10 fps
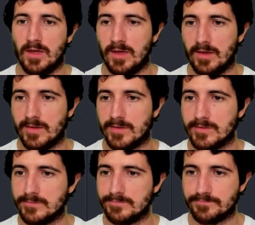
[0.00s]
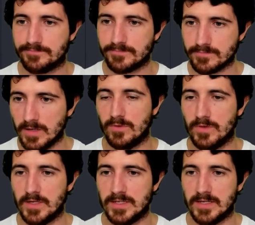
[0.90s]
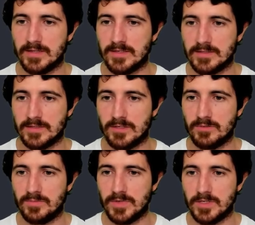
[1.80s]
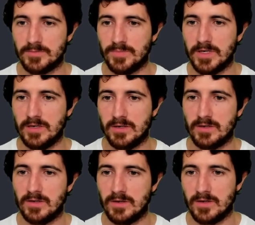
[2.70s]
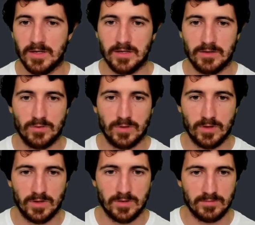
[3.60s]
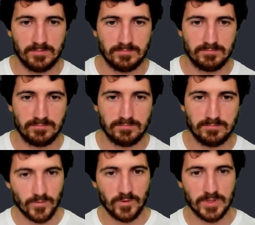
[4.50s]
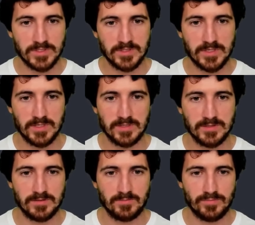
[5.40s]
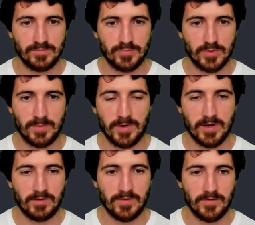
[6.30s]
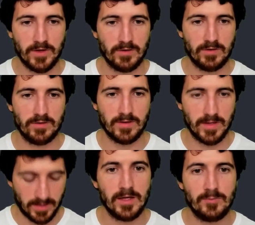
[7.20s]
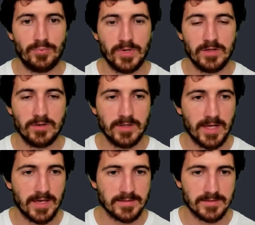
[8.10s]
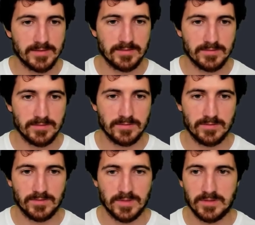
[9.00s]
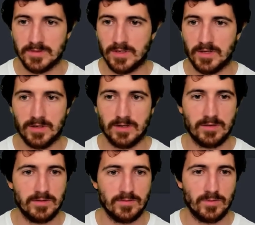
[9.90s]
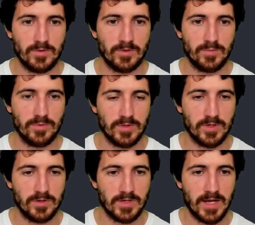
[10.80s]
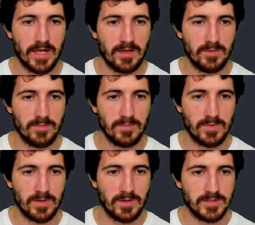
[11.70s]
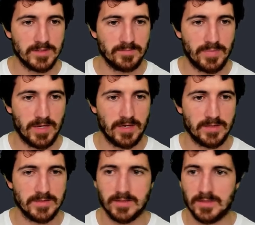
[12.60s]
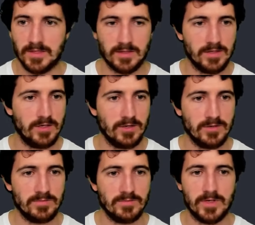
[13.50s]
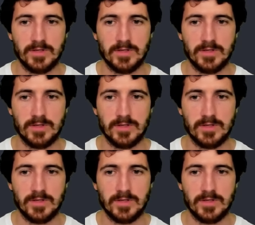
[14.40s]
and do things like this here in PHP, and you can, for instance, put a paragraph here and print your text. So let's say we're gonna put here name space and then year,